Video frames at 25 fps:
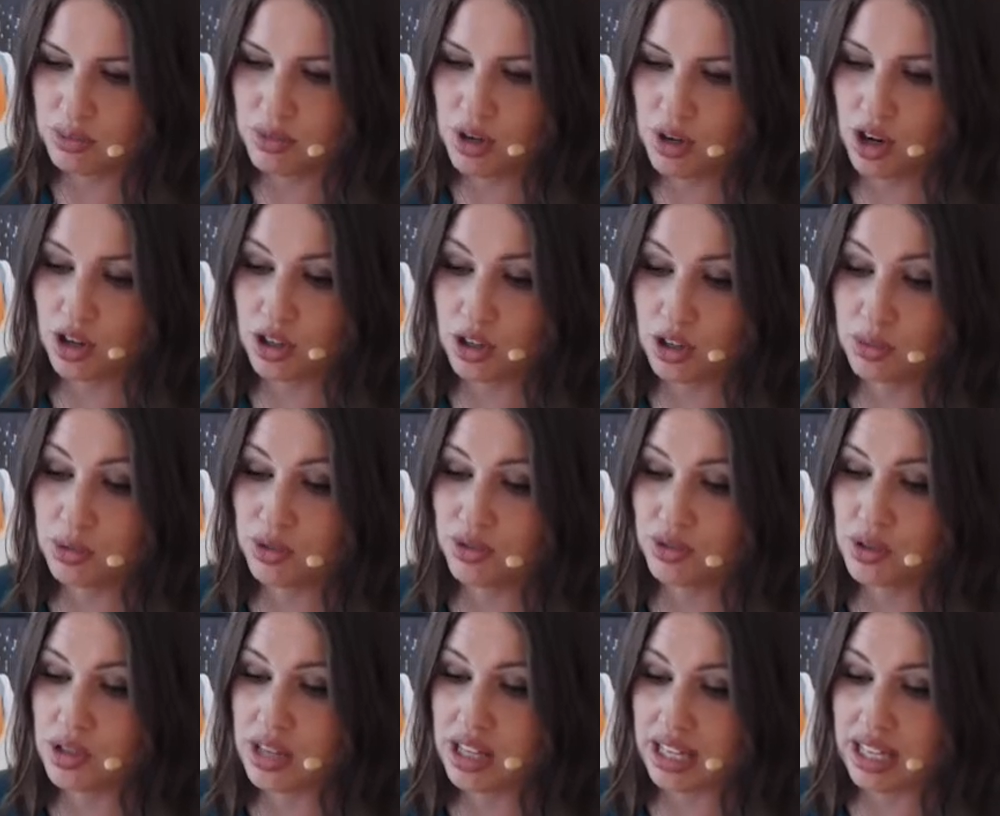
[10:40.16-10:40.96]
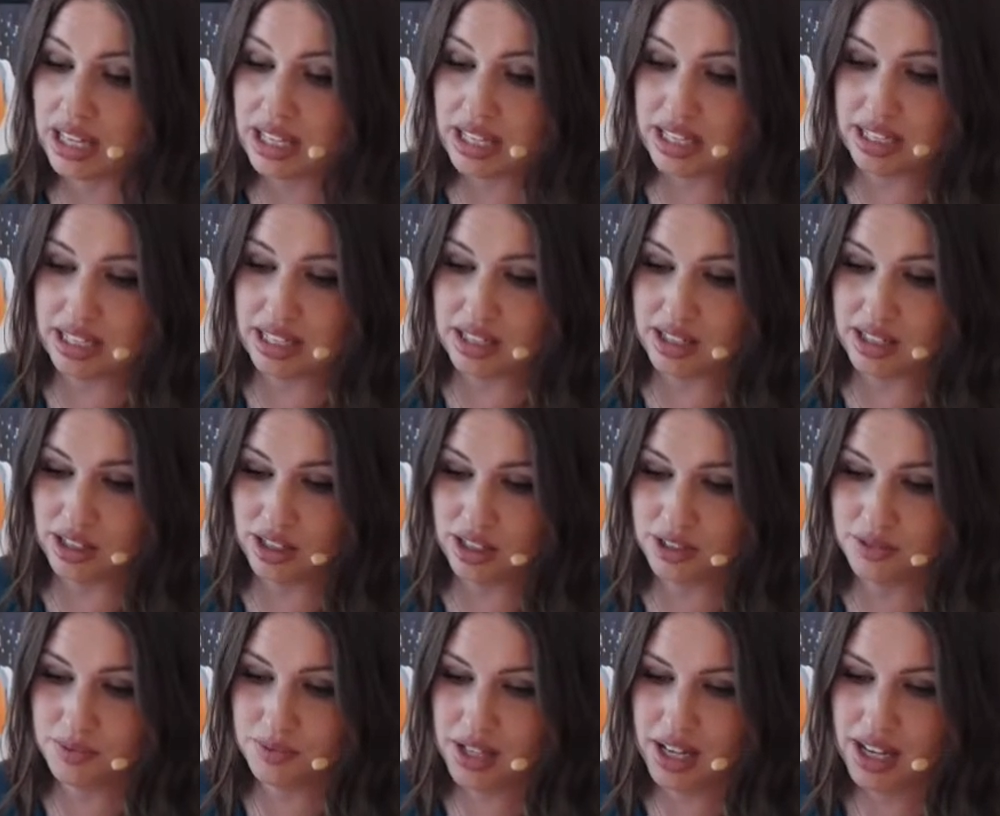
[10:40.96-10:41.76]
harder before they get
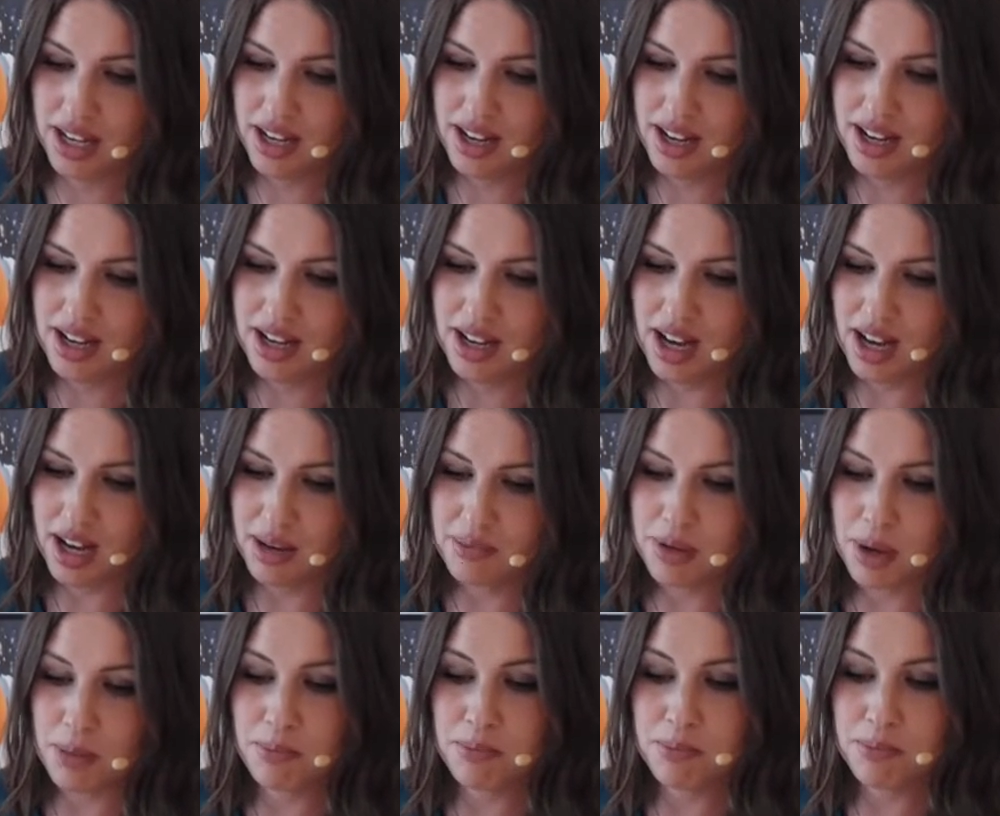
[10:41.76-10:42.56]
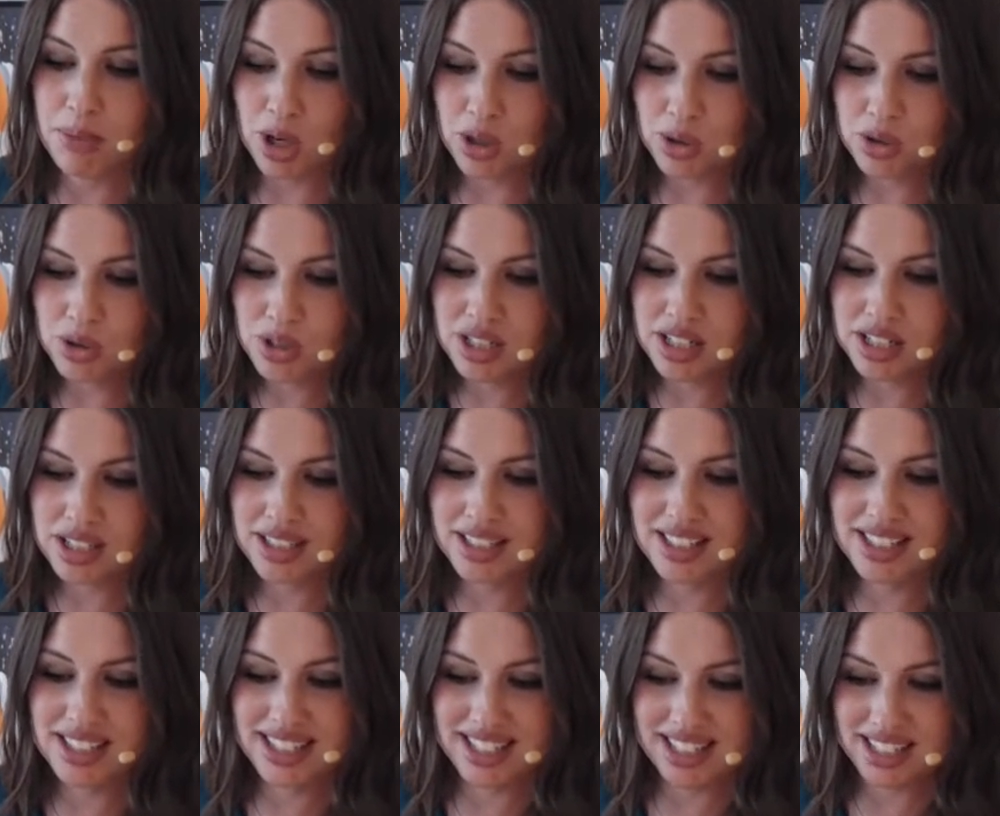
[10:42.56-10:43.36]
easier. Most
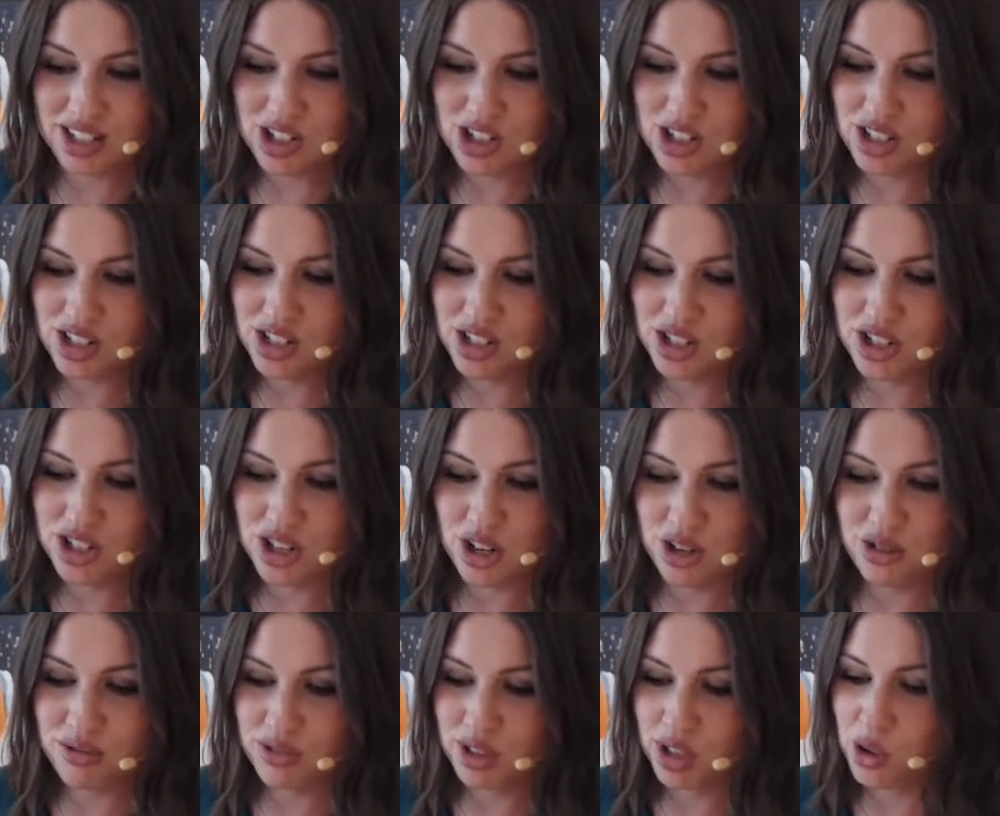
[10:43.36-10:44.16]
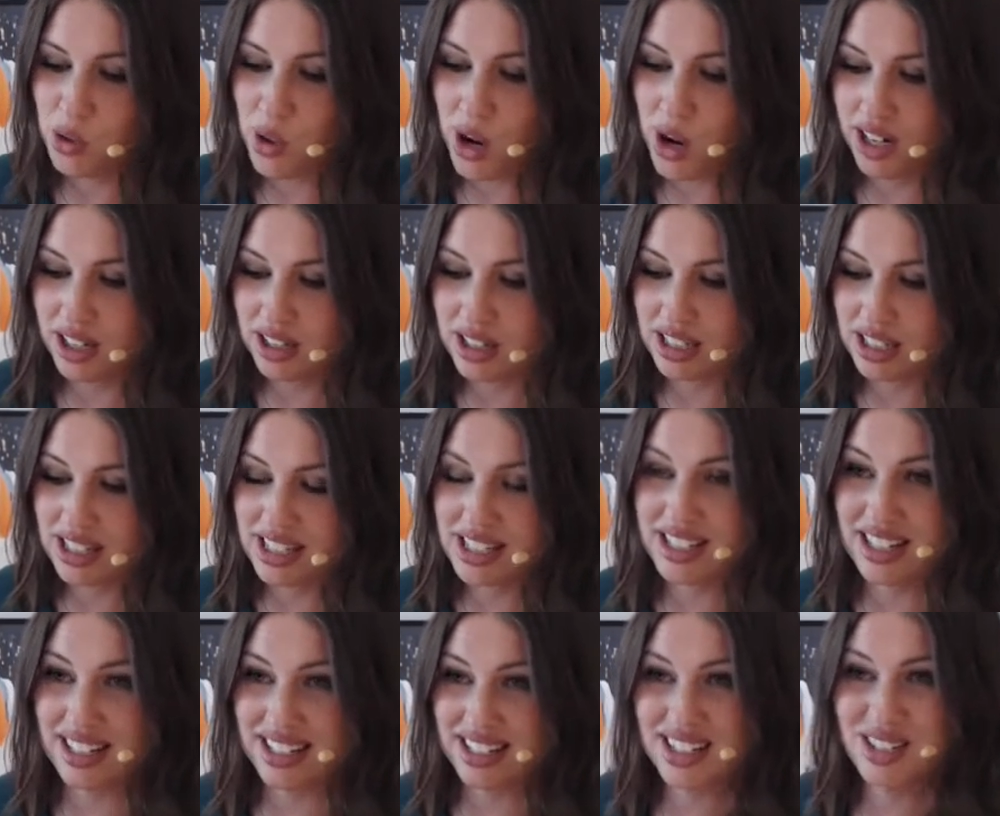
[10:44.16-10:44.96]
decisions don't require
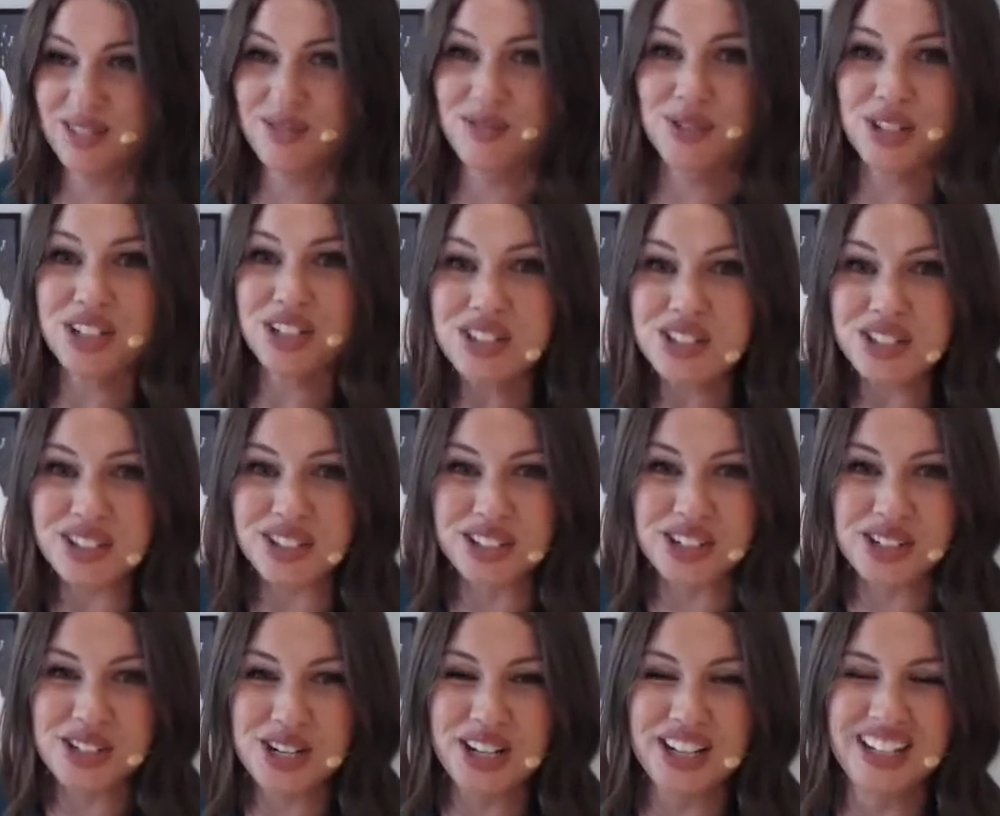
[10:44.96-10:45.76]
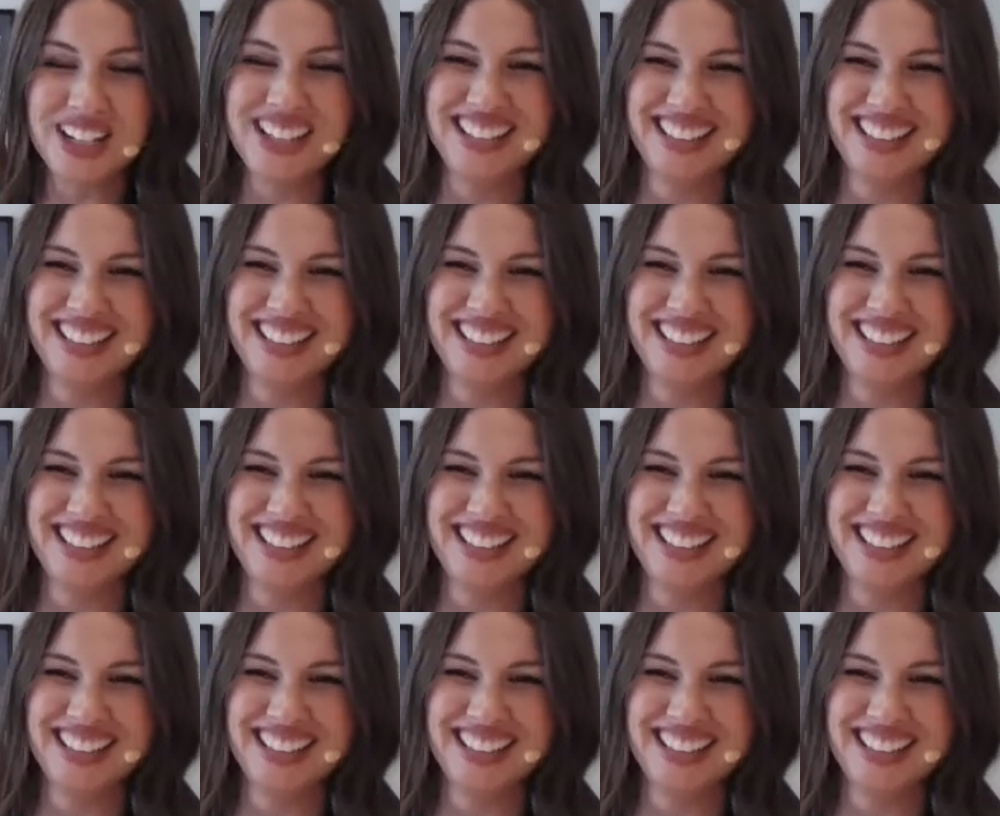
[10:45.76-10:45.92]
extensive research.